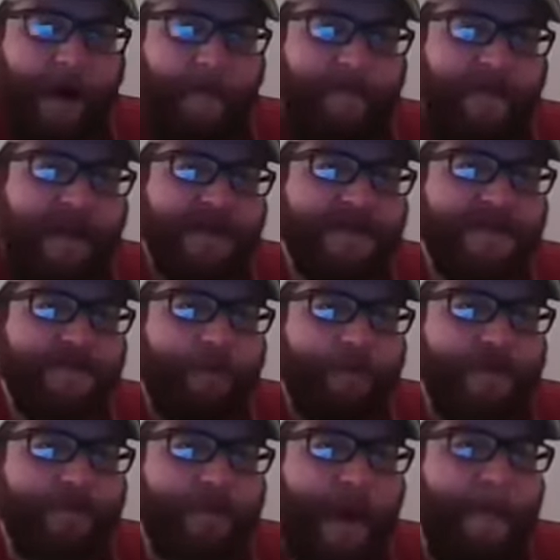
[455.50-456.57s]
His
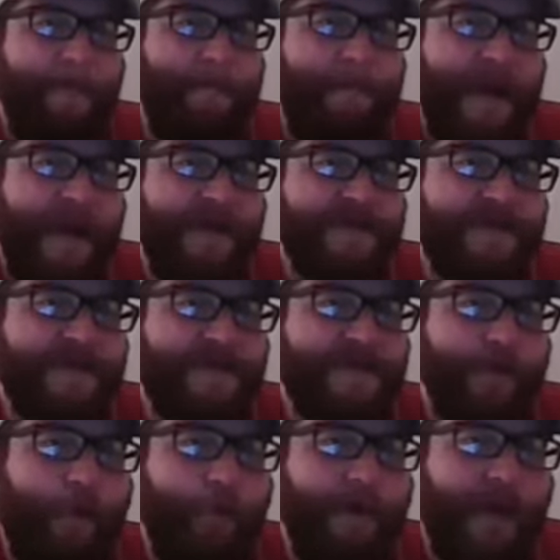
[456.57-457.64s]
stories were not based
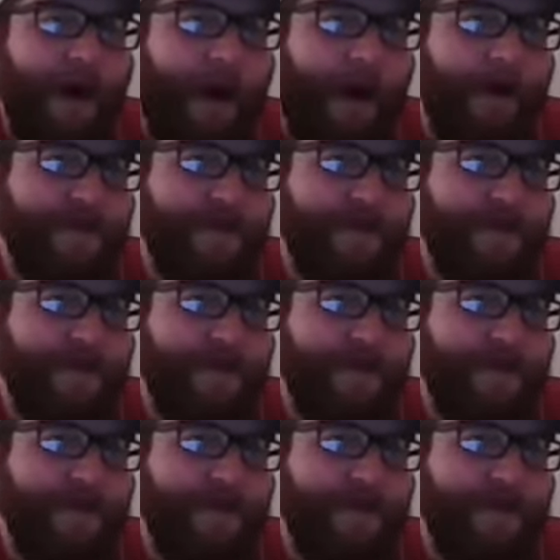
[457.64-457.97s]
solely on